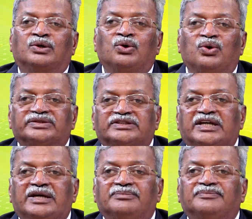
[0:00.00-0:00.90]
close
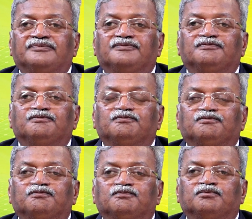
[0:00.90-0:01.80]
them,
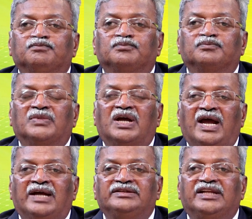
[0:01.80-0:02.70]

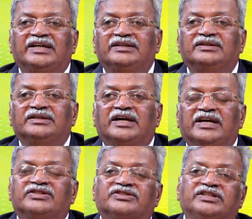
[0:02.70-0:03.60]
and then
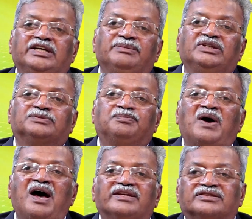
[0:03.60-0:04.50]
steam is
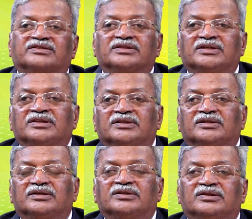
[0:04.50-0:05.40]
passed
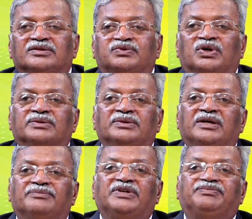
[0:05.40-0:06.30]
for
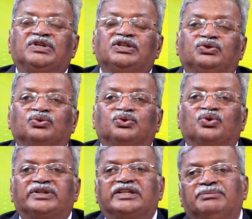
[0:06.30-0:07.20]
15 to
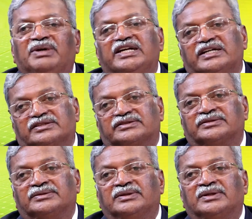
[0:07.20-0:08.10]
20 minutes,
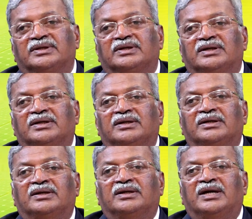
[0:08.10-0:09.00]

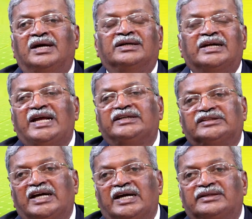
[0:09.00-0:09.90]
and
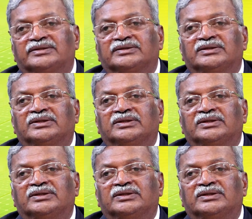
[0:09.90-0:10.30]
like that